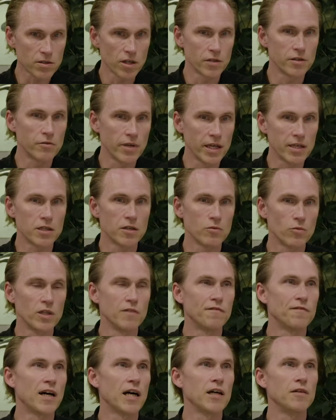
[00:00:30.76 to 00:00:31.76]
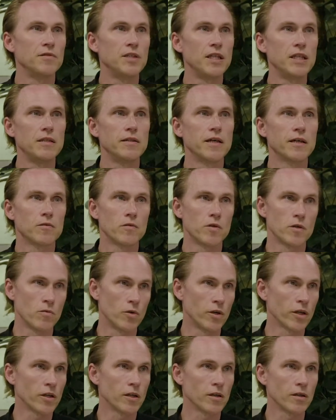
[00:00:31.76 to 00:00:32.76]
generation, with 5G that we're
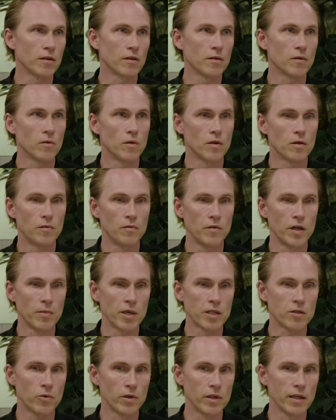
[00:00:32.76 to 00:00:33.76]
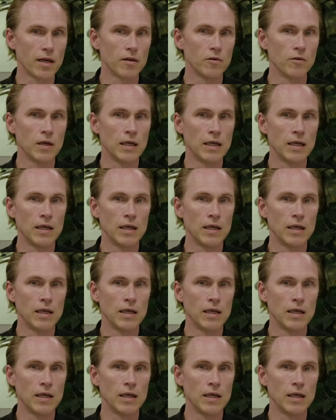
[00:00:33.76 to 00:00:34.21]
working very much with now,